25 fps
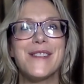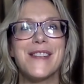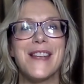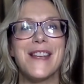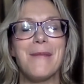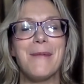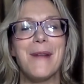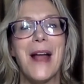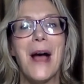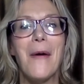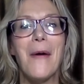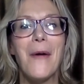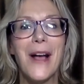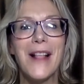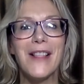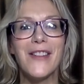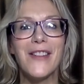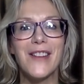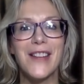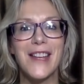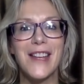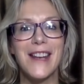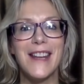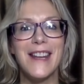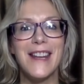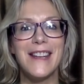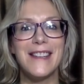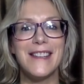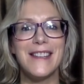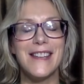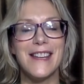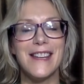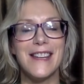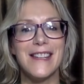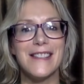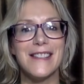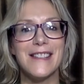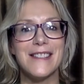I mean, how I look at it
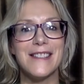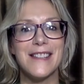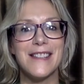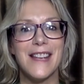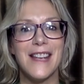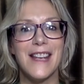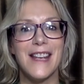is